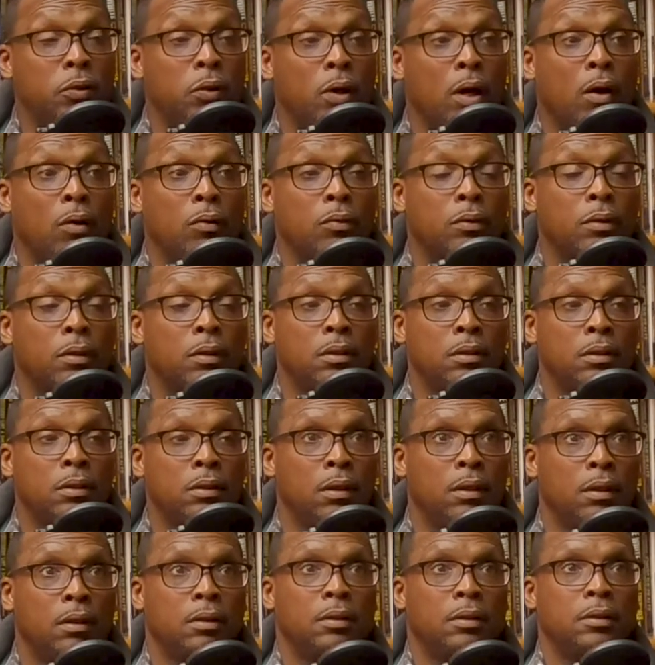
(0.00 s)
You don't
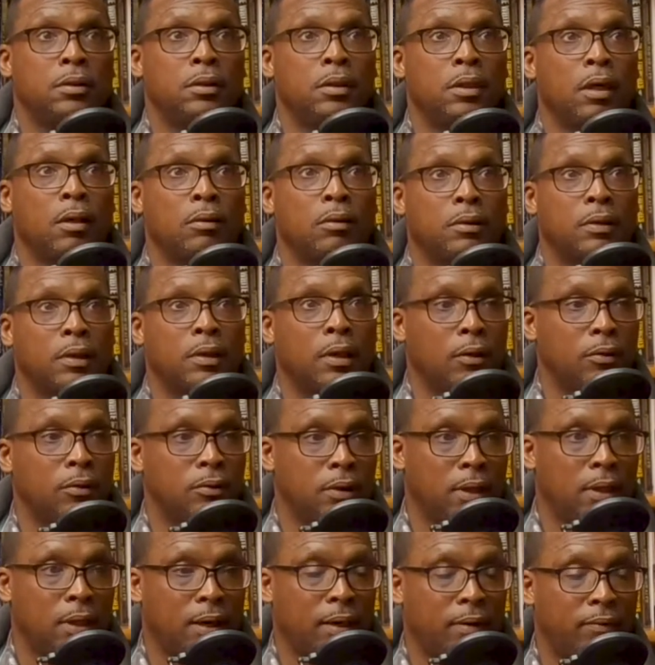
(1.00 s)
you don't
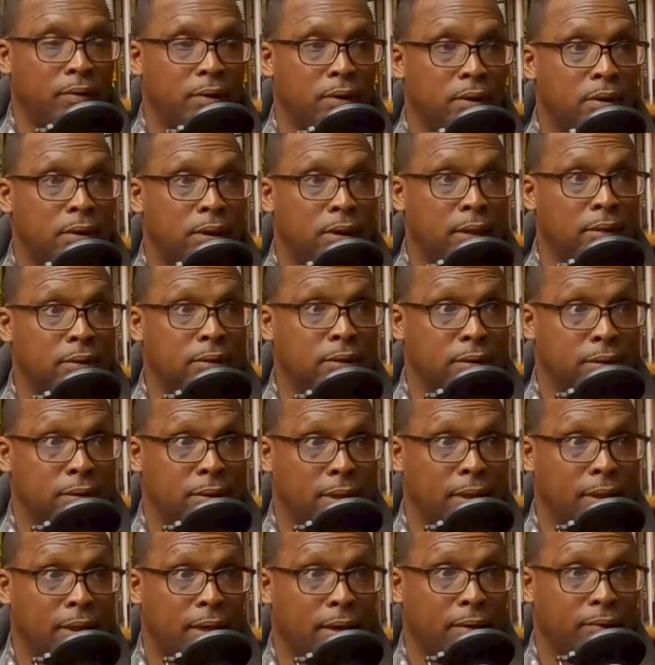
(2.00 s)
know you have an addiction
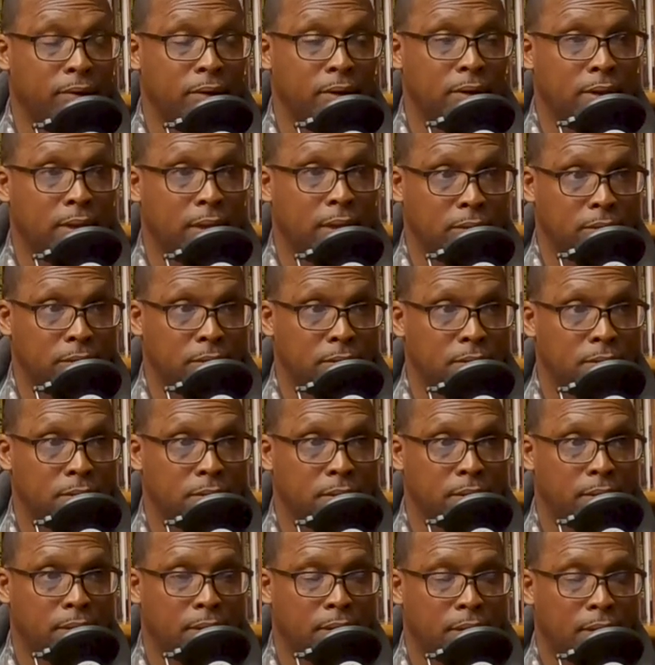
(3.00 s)
until you have an addiction,
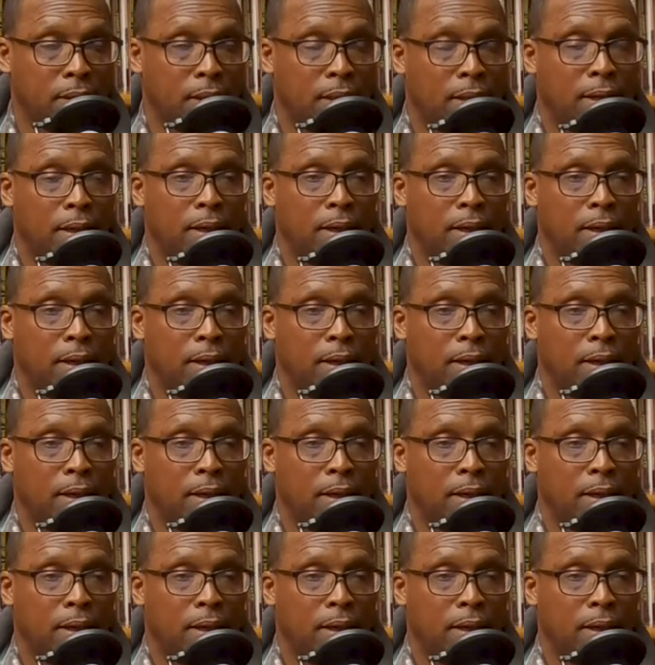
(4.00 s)
right?